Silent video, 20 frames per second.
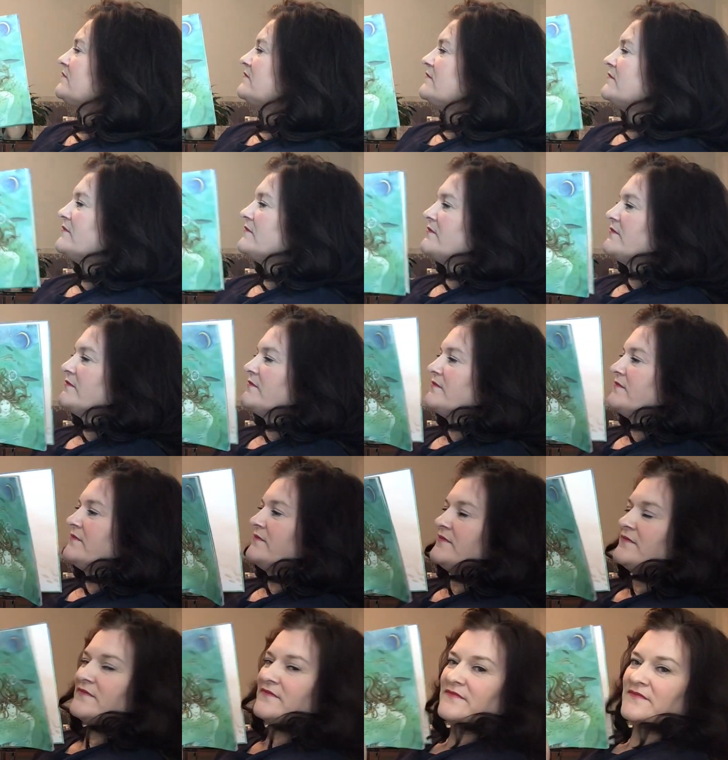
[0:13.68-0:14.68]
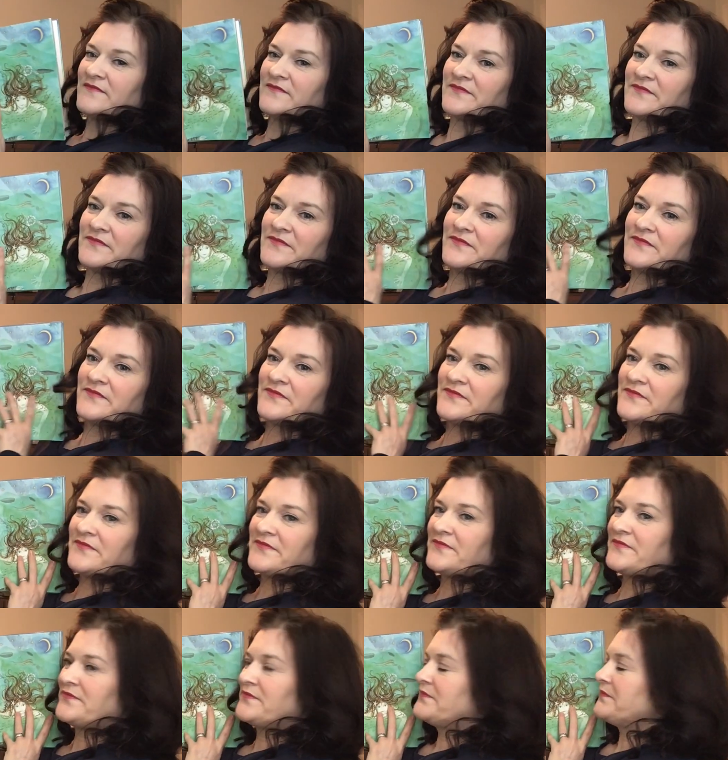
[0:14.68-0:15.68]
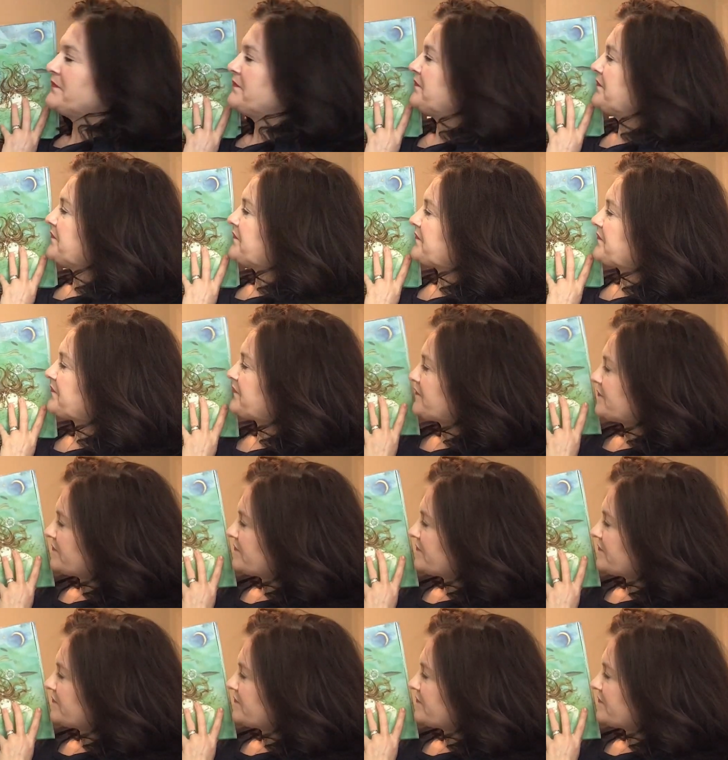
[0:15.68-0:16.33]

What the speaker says: (silence)